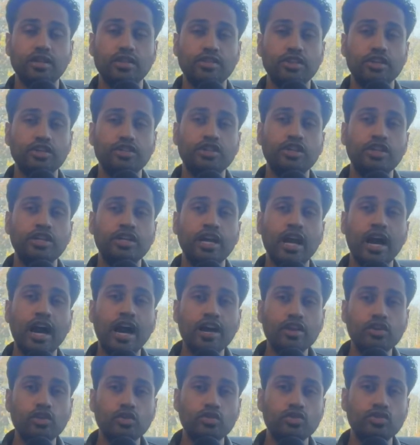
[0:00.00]
The attorney
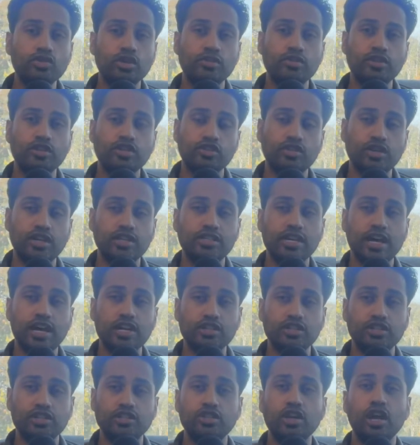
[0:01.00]
I used on this
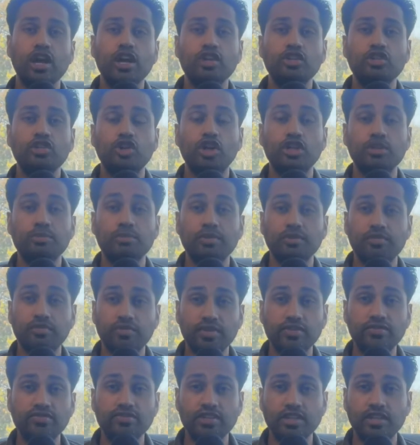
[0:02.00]
transaction charged me
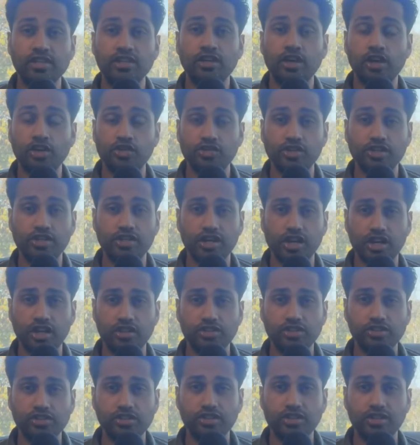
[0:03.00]

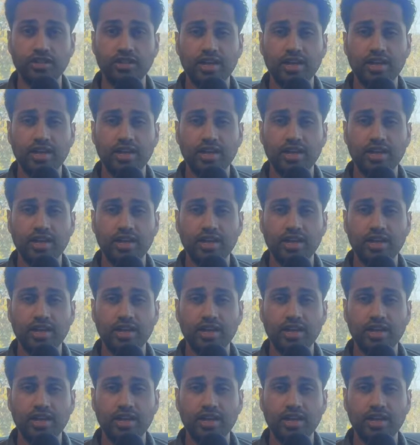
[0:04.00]
$1,500.